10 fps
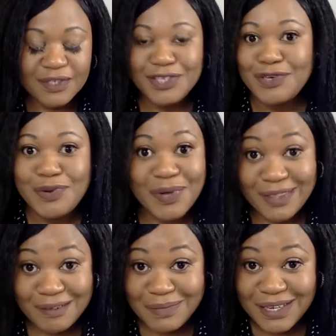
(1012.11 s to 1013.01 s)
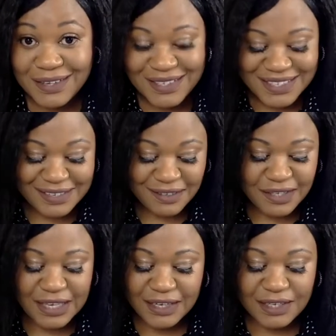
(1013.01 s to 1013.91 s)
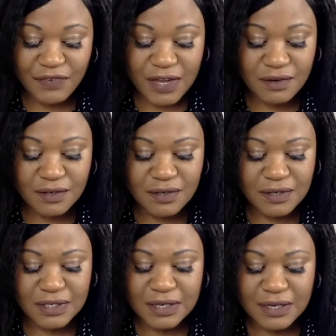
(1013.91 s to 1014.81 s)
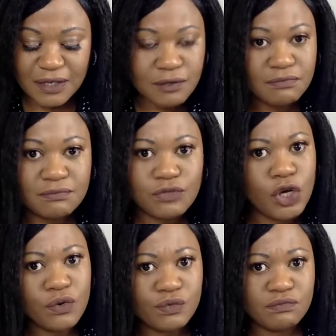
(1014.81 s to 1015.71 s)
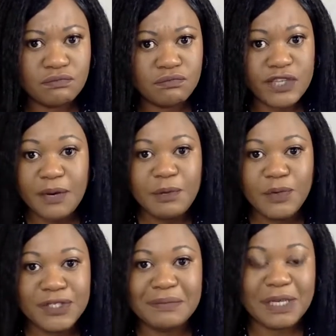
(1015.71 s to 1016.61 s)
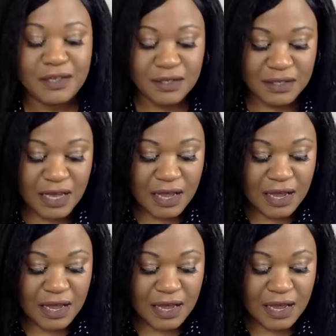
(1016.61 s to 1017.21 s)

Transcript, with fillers: You know what that means? Detective Anderson is like, no, Tell me what it means.